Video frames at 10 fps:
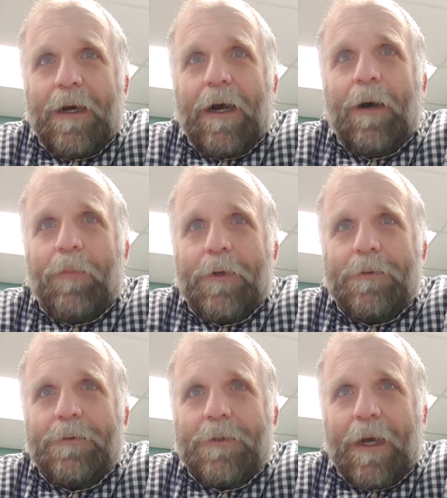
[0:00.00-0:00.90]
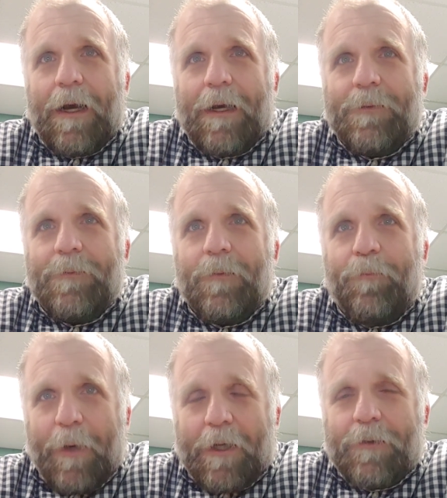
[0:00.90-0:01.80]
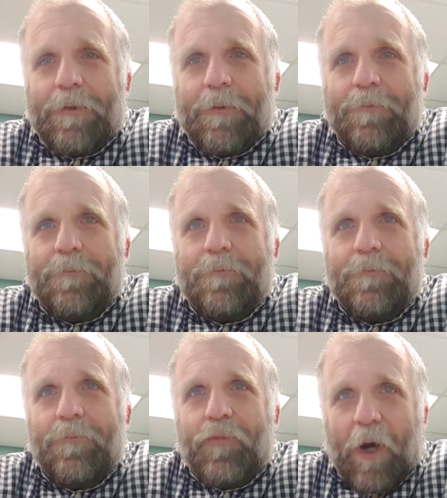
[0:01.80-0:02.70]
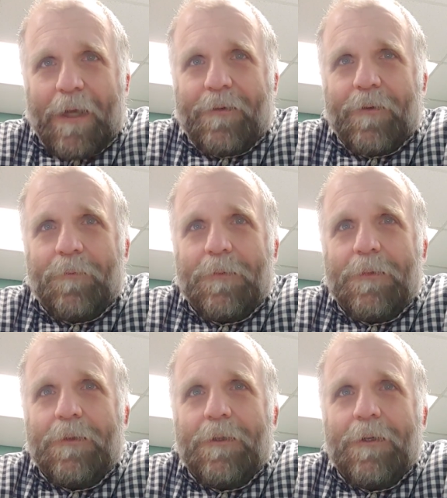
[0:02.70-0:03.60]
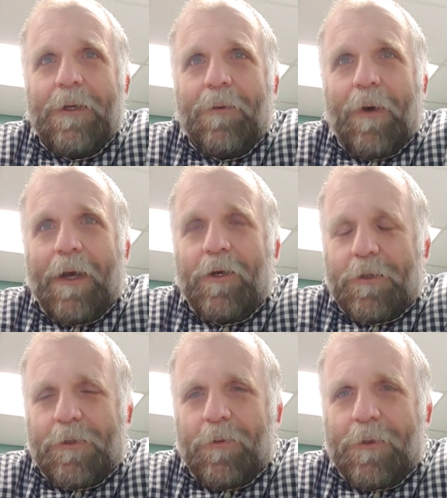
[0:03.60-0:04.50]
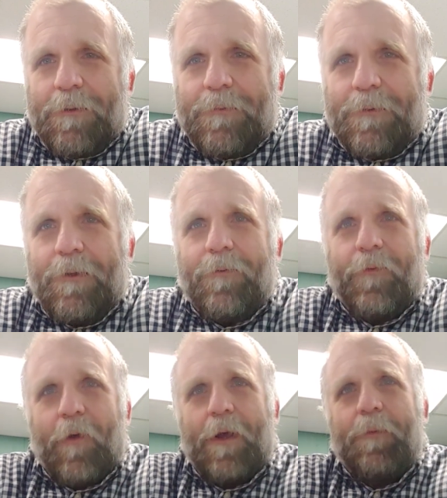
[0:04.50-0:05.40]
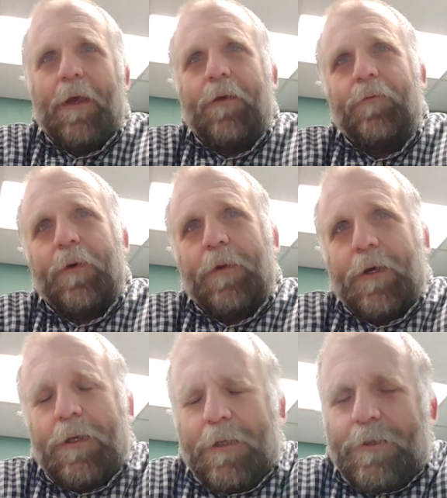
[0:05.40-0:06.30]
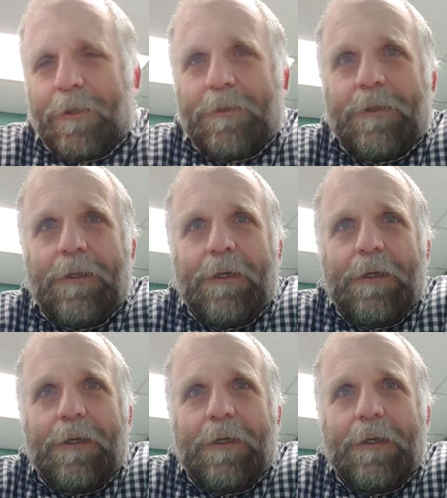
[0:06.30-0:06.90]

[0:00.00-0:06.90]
Up, God, beard them, break them, by your sword. Free me from their clutches.